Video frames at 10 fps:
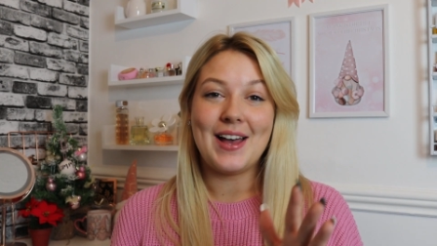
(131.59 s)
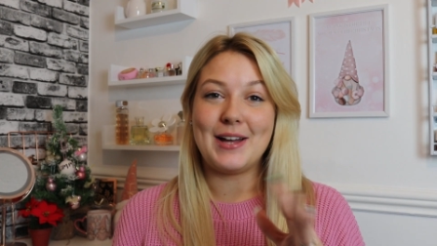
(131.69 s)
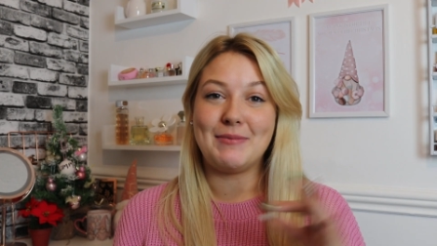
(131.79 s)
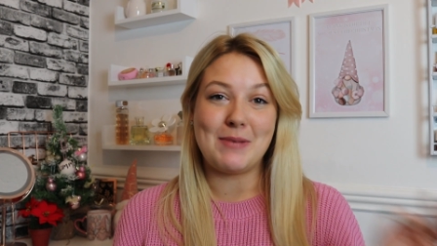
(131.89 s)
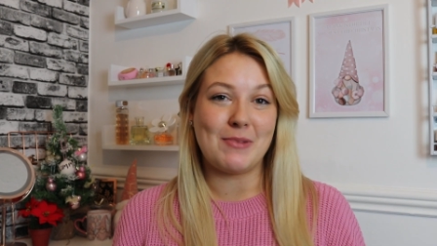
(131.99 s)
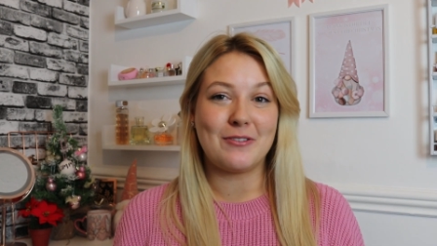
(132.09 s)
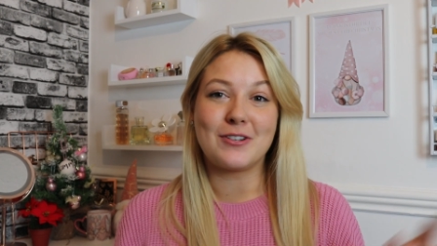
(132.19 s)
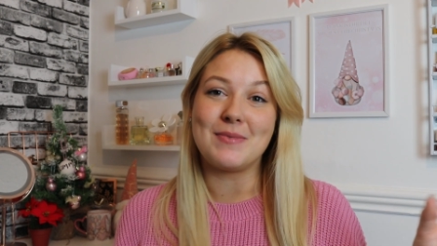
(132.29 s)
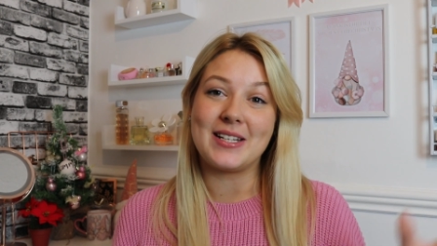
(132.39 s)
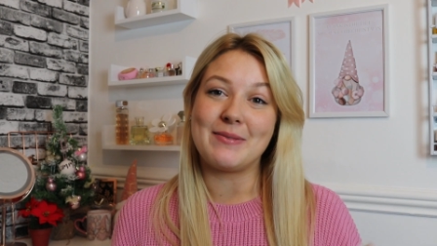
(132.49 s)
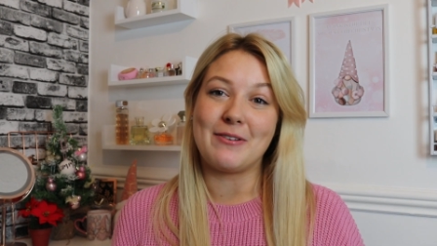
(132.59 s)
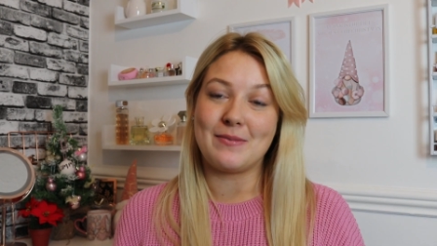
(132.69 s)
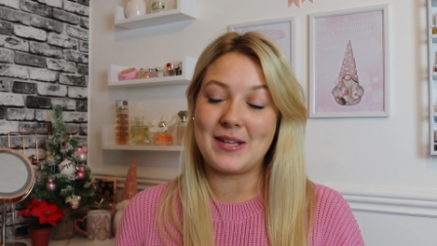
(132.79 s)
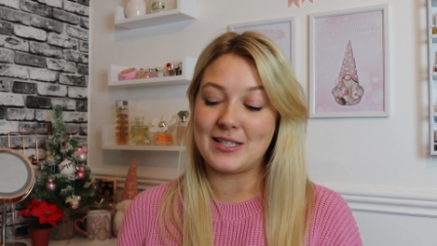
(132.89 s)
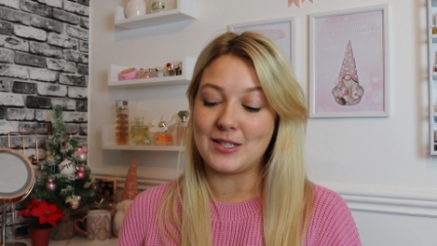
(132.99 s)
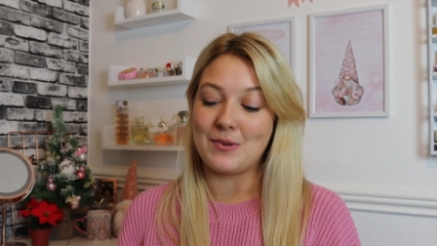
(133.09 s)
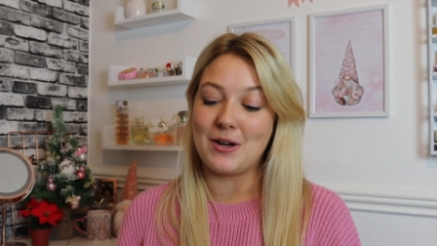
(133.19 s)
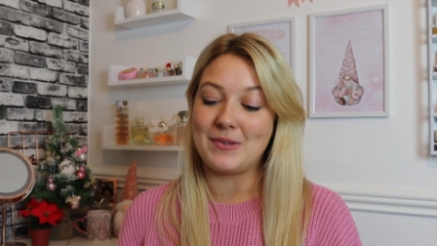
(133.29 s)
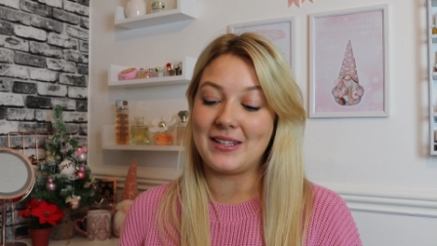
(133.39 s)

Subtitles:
and they both got me some other bits as well,